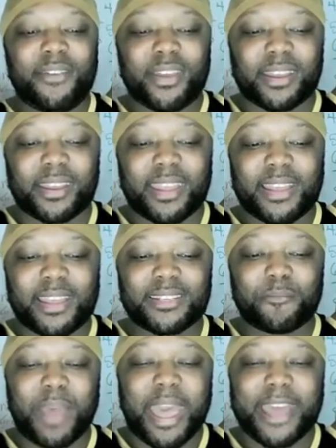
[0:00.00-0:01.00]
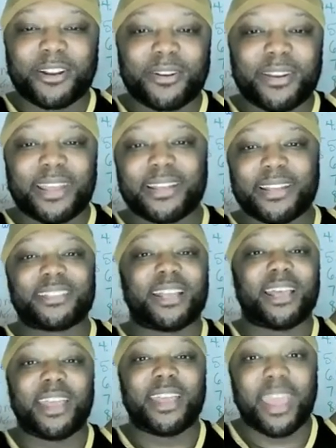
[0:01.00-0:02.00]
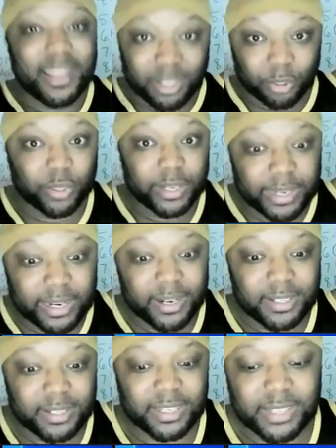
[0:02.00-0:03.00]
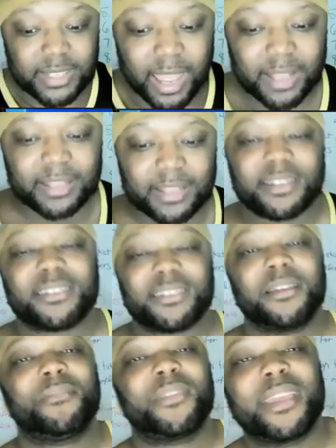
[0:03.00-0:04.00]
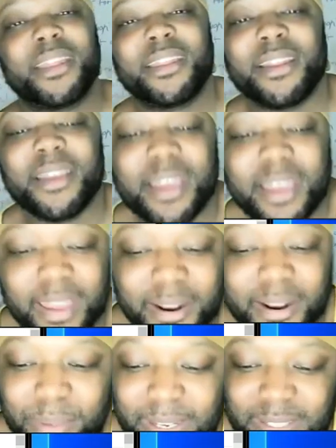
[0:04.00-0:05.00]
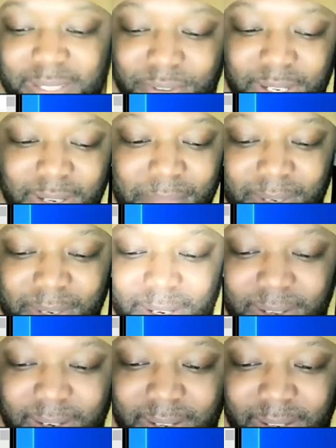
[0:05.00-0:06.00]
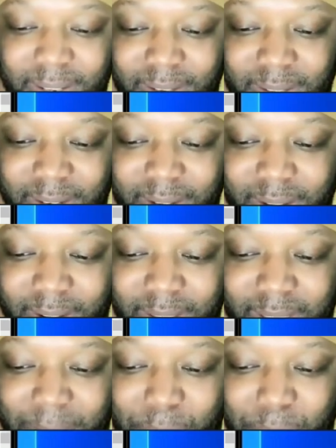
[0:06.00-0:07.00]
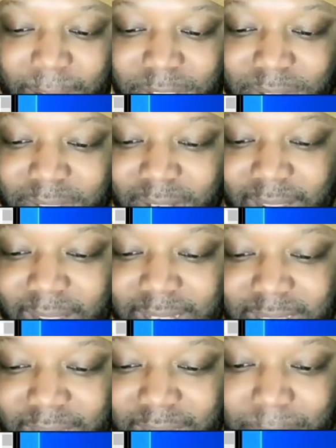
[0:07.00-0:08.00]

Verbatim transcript: if it can catch the pattern that is three years exactly or something, then it, it'll mess you up. You know, it'll, it'll, it'll go ahead and pause you. So, like I